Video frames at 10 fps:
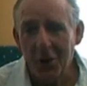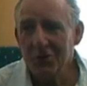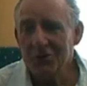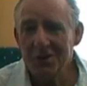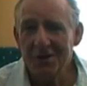
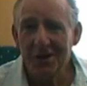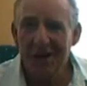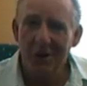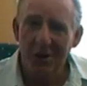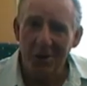Don't sit
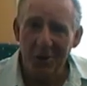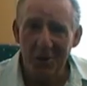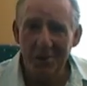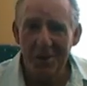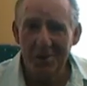there like a
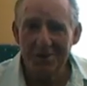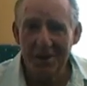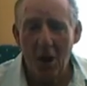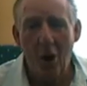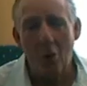lot of people
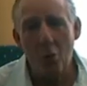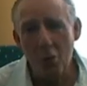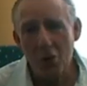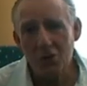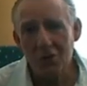and say, I
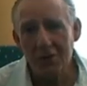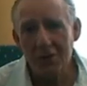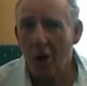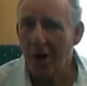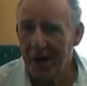wish
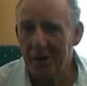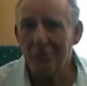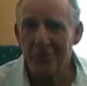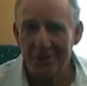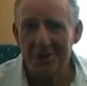I
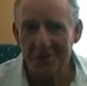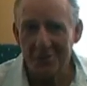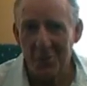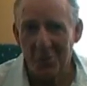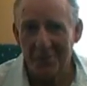had written
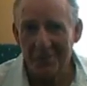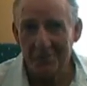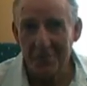this book,